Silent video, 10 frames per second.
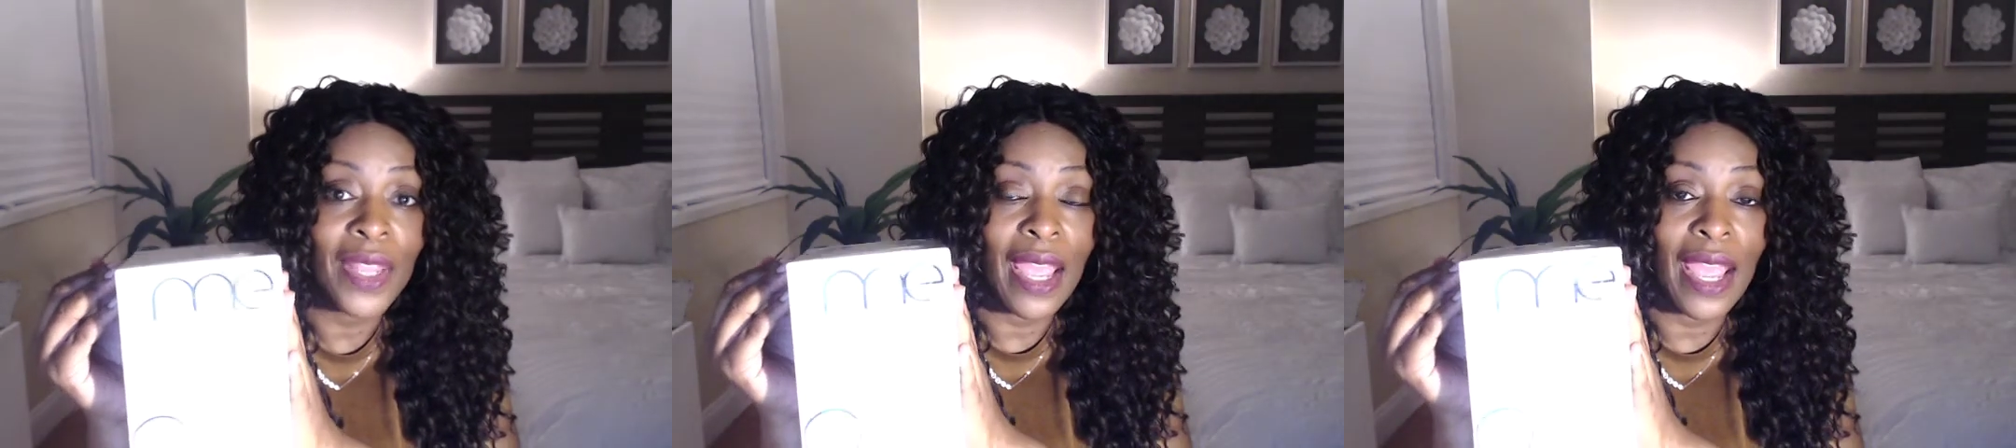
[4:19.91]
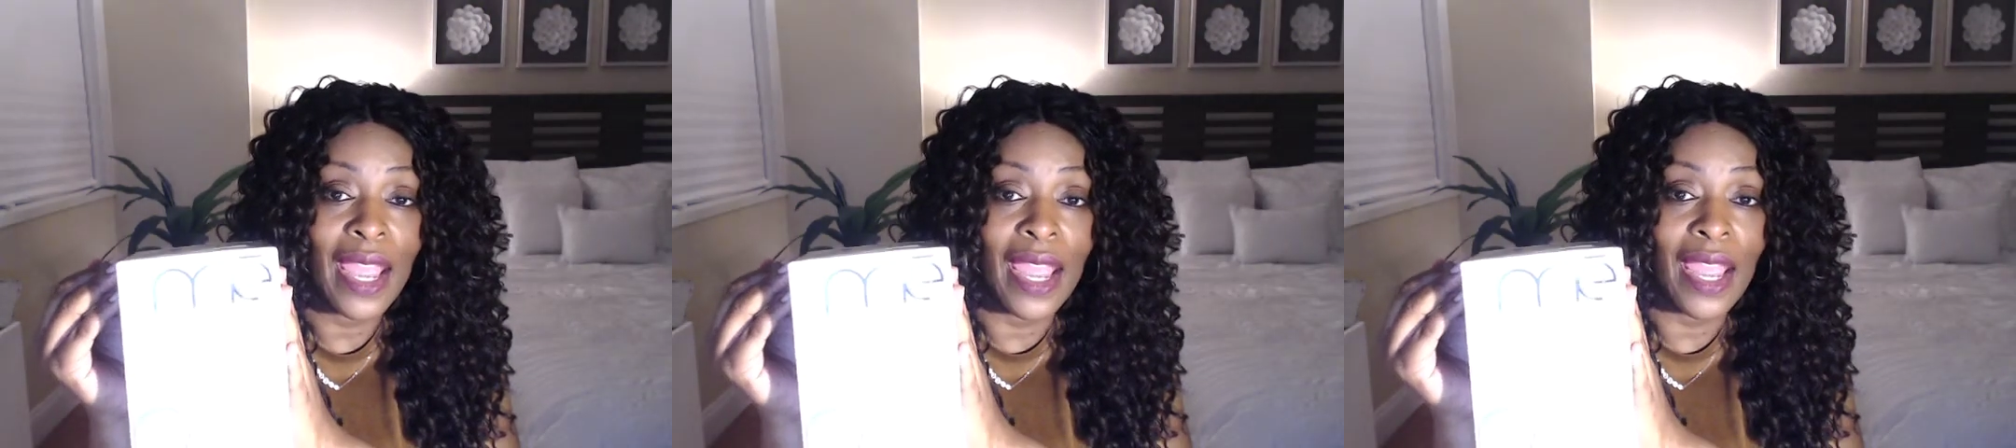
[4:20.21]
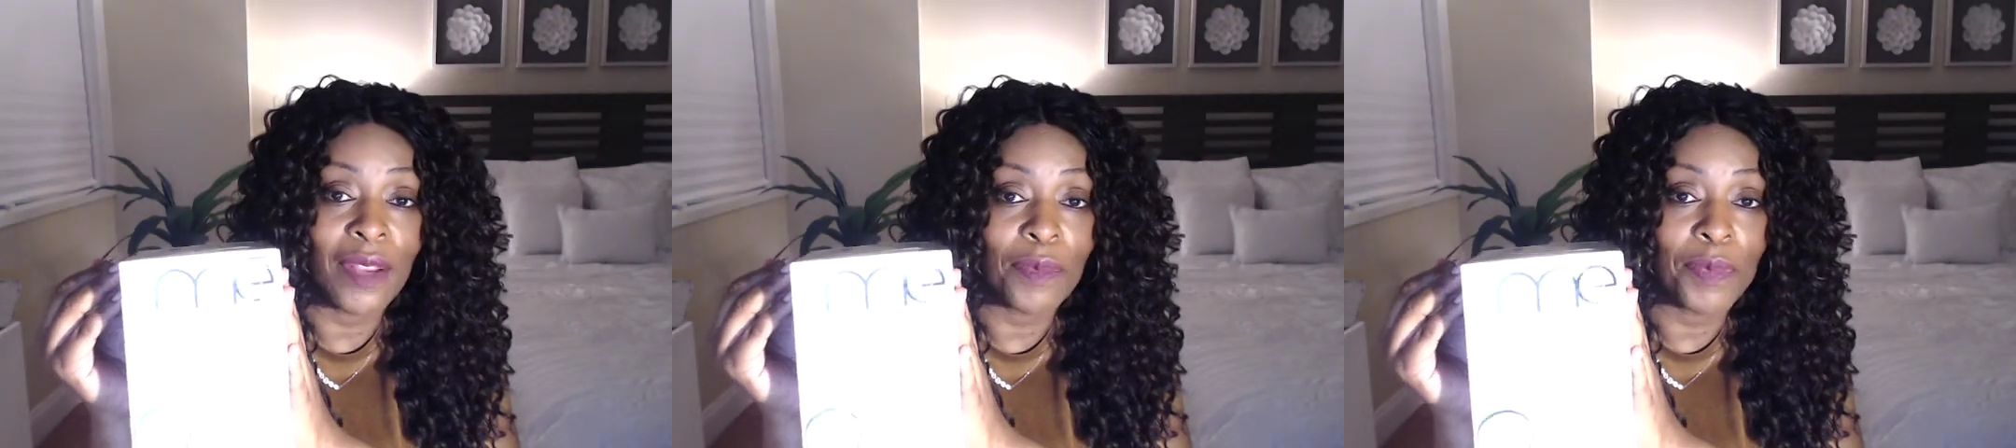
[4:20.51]

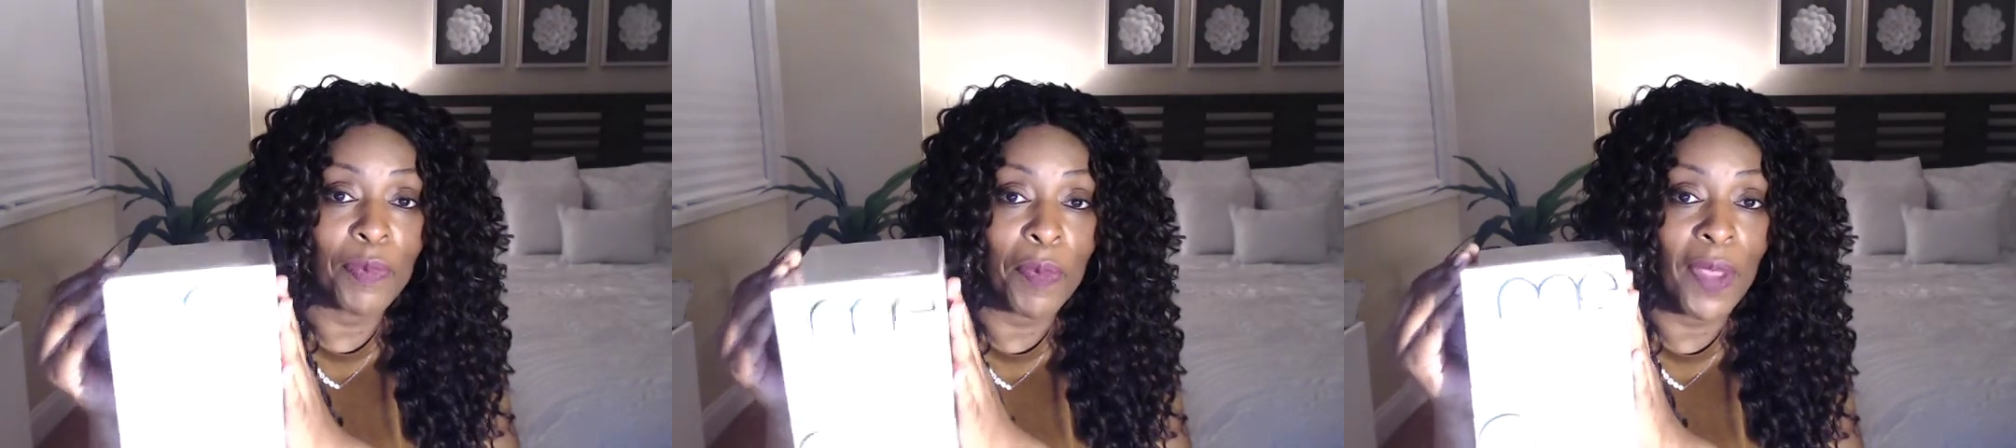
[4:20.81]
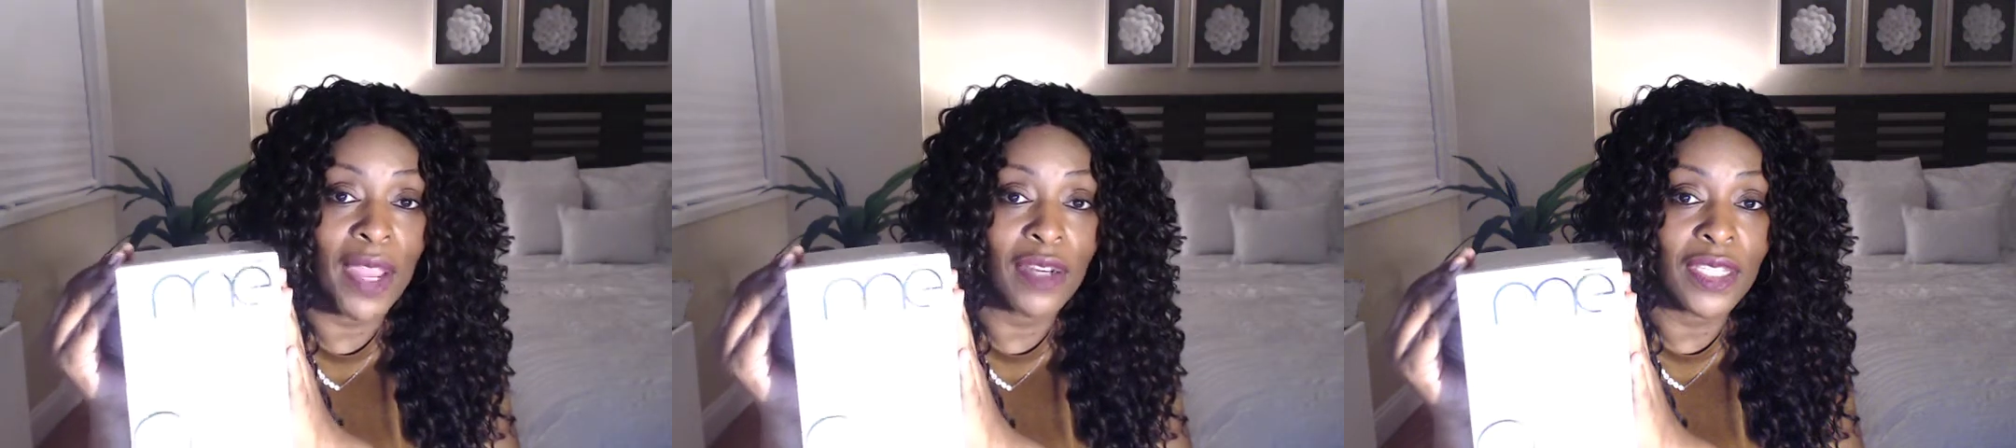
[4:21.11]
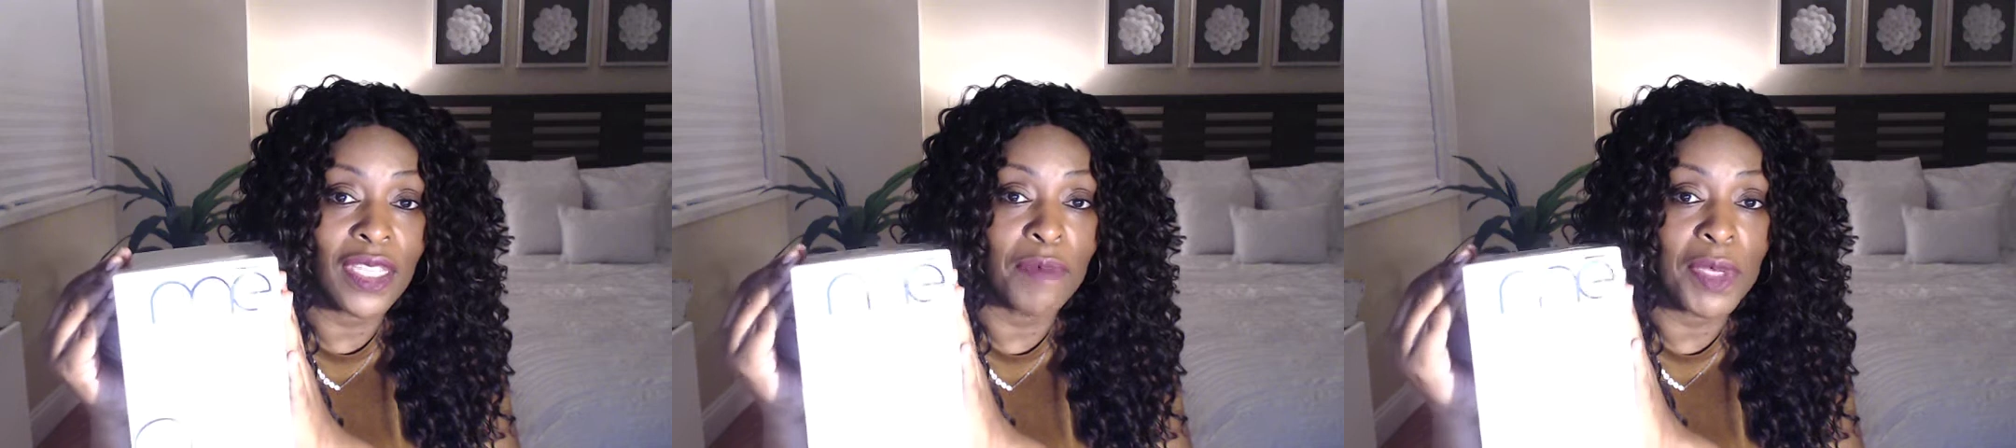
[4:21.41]
and be prepared to
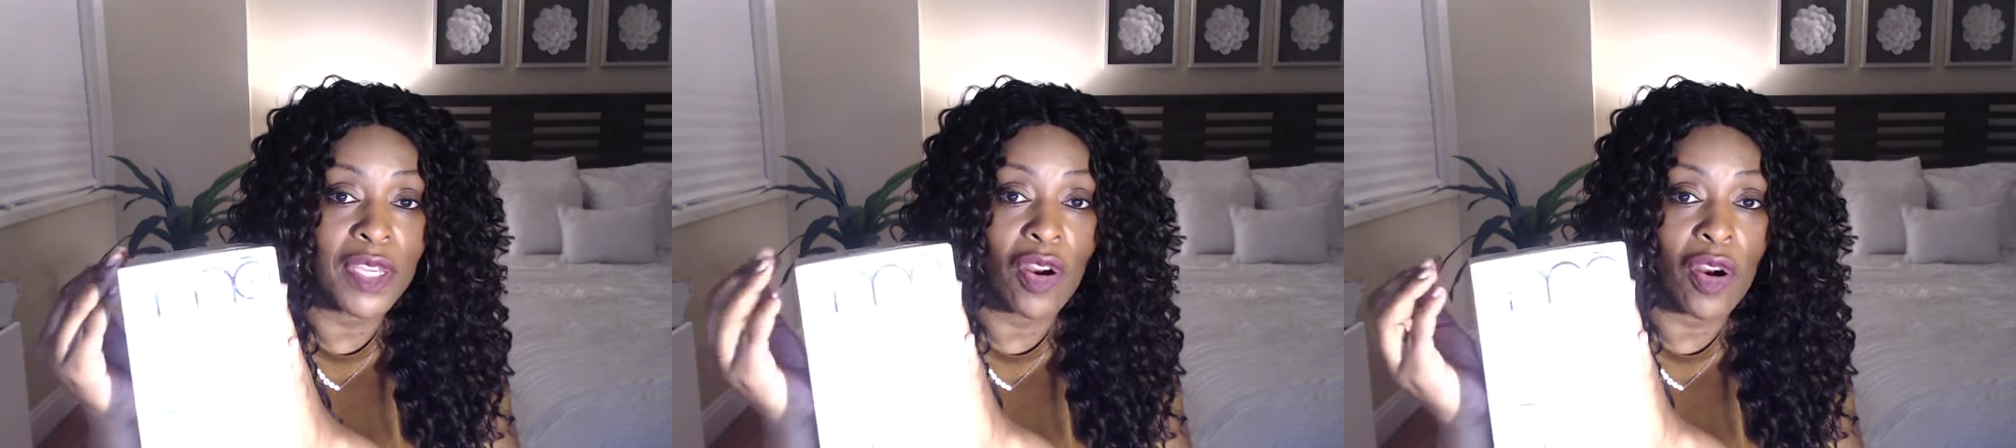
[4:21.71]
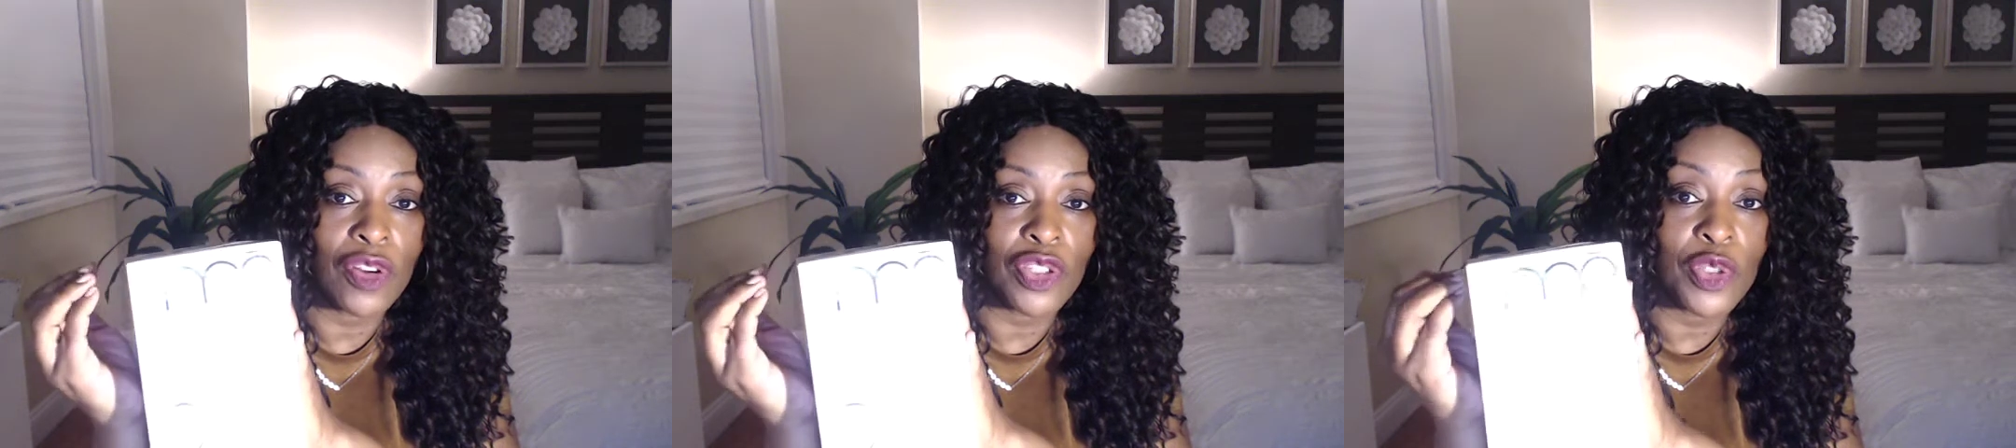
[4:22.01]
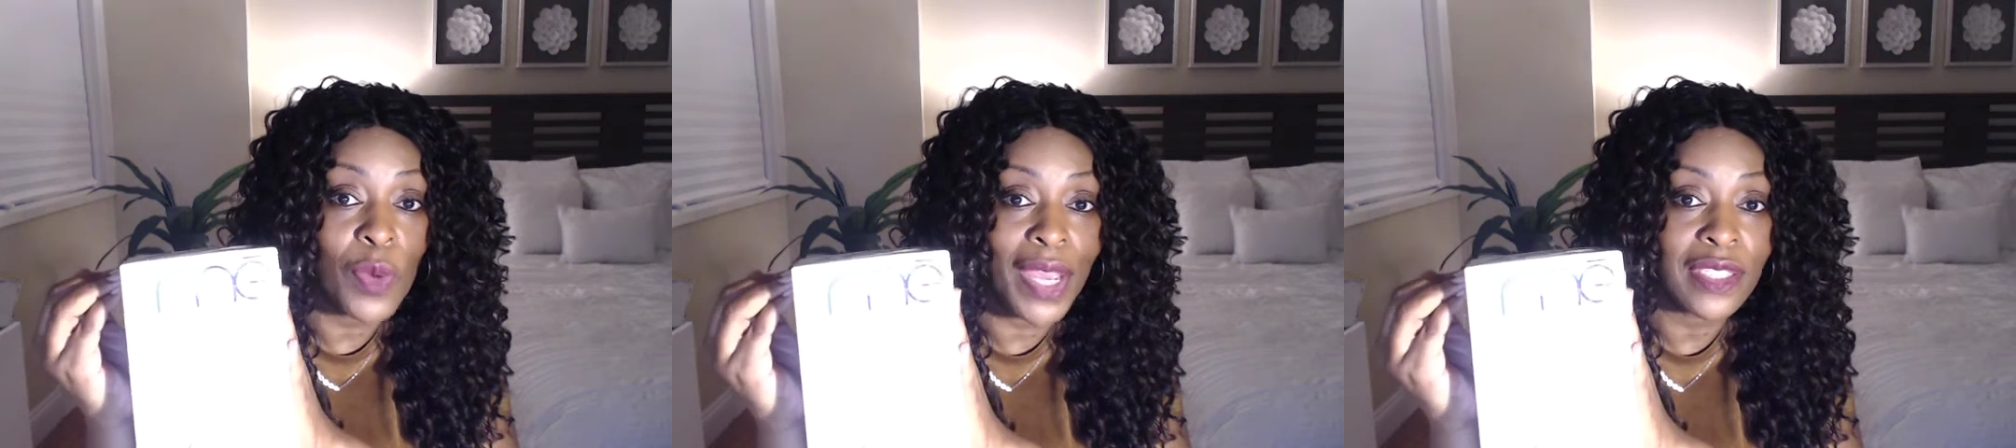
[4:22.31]
give me your
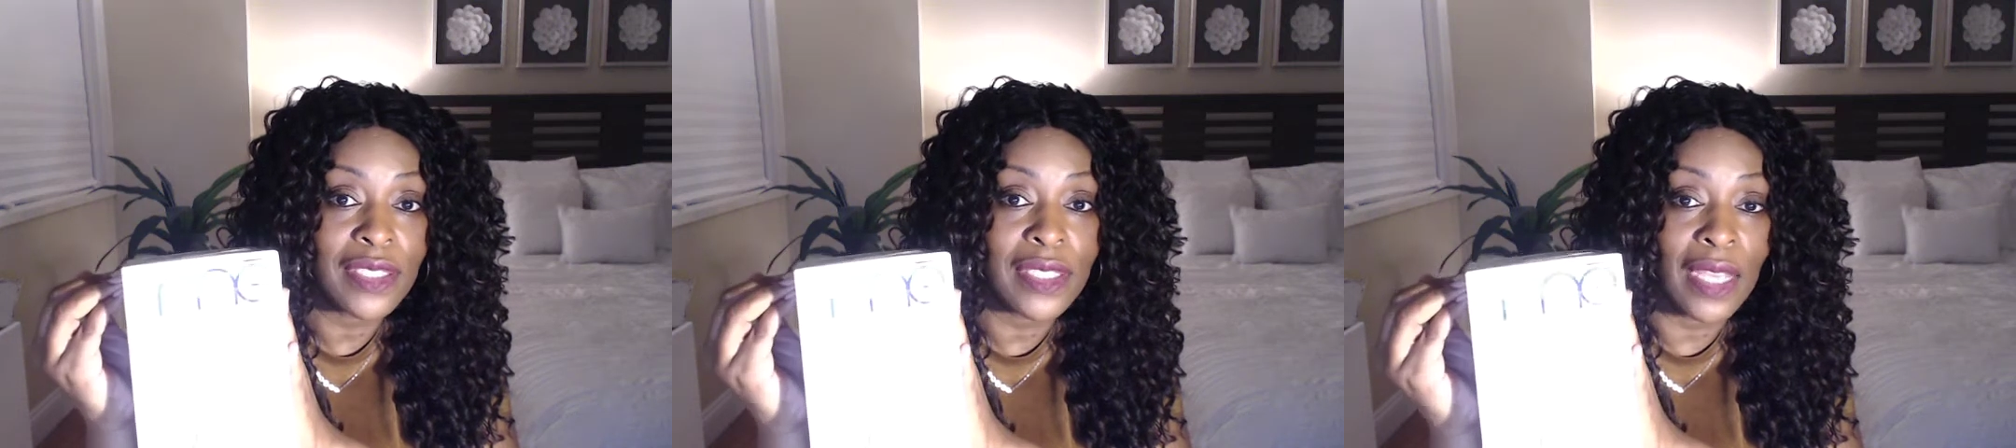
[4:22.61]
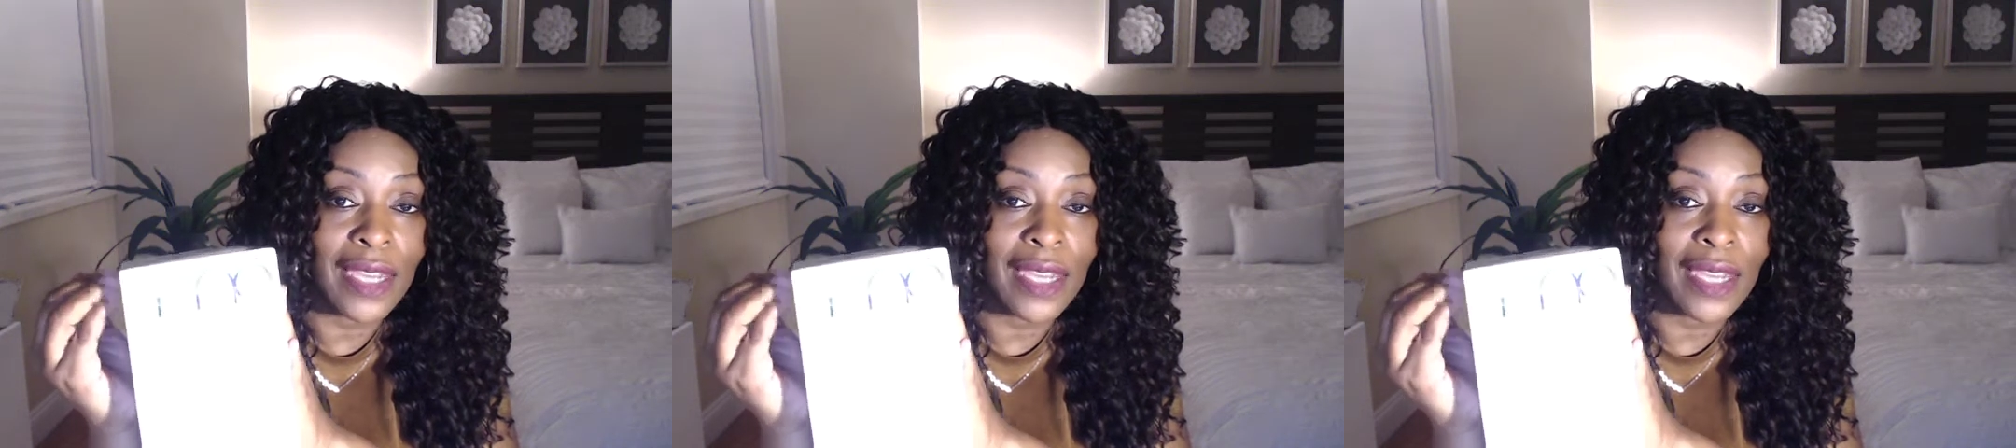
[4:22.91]
U.S.,